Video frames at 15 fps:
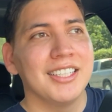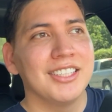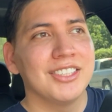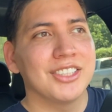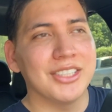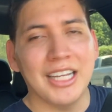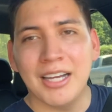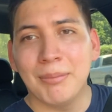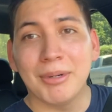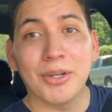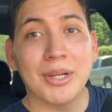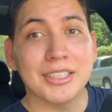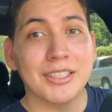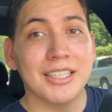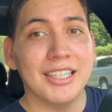So yeah, I'm gonna
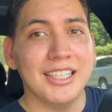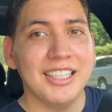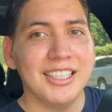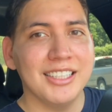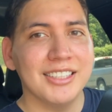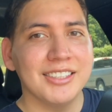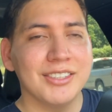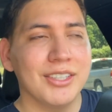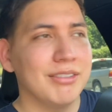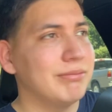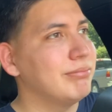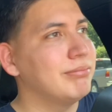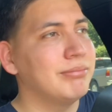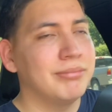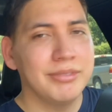go get something to eat,
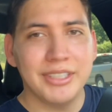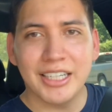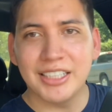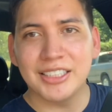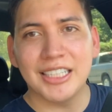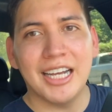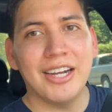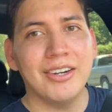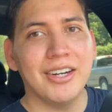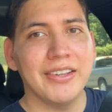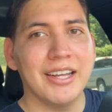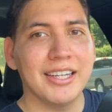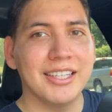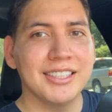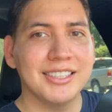take a shower, all
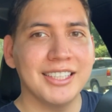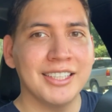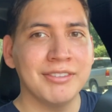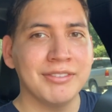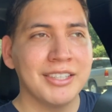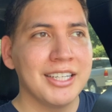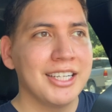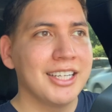that good stuff.